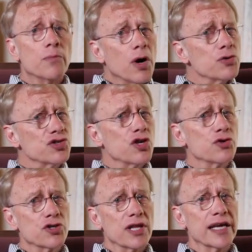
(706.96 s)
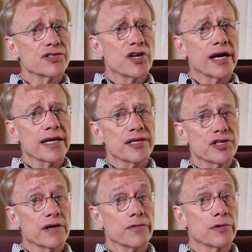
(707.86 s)
Most social anxiety
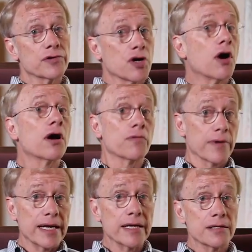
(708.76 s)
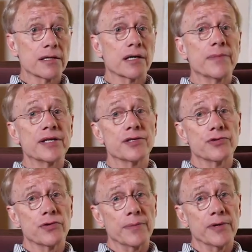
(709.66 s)
sufferers are ready to commit to
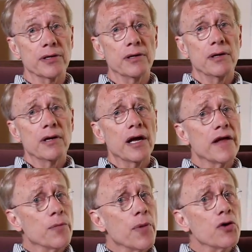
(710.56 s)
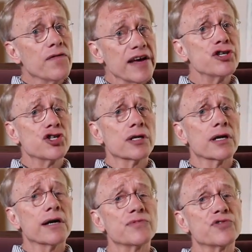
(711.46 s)
treatment, and their motivation
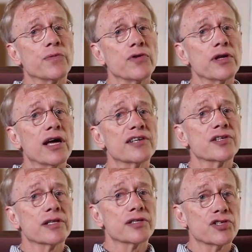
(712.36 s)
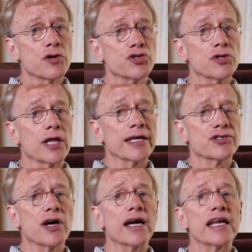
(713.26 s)
comes from realizing that social
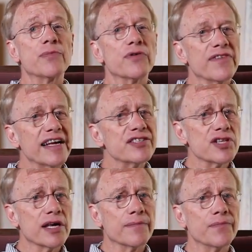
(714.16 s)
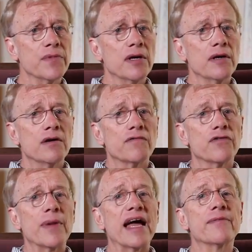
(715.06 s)
anxiety prevents them
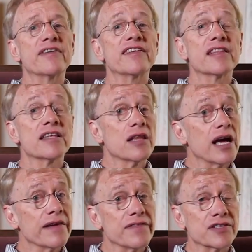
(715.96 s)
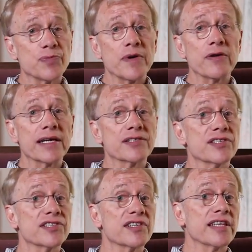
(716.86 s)
from having the life
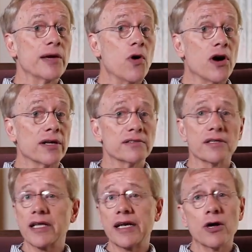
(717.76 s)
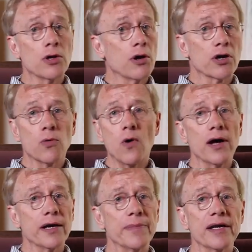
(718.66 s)
experiences that they want, that they no longer
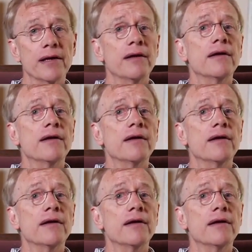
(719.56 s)
want to be